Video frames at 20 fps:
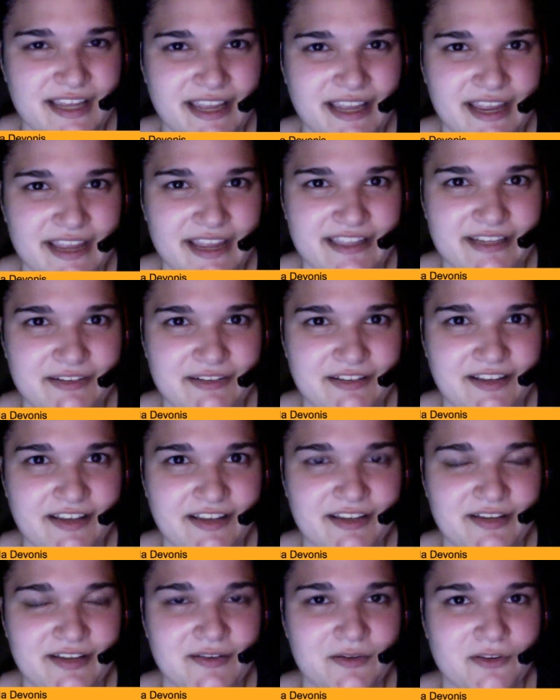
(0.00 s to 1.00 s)
And they were
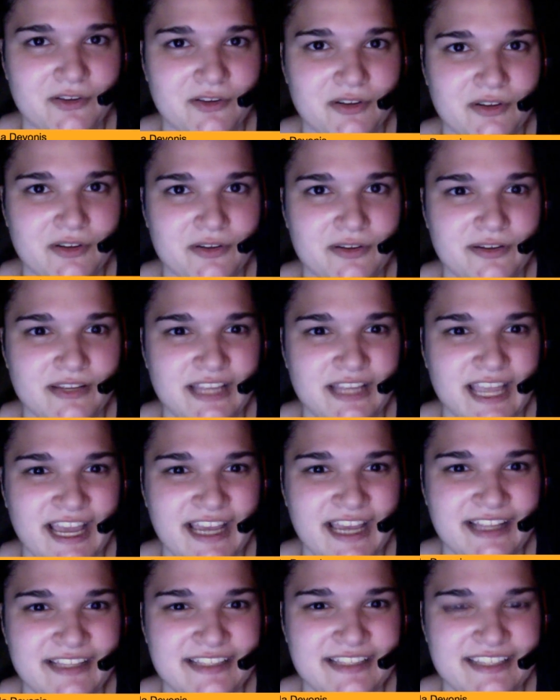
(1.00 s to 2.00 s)
like,
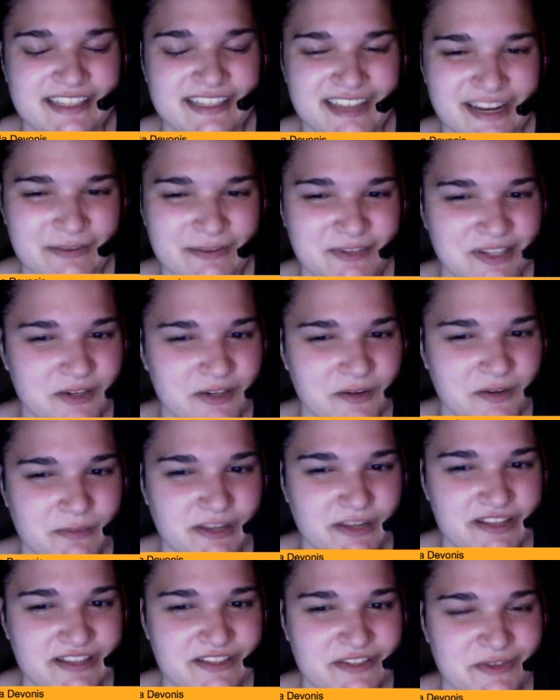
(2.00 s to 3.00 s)
did anyone know
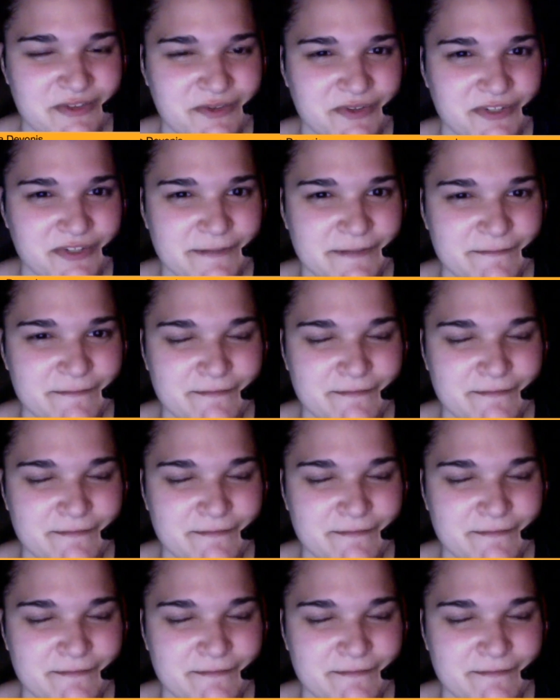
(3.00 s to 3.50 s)
about this tour?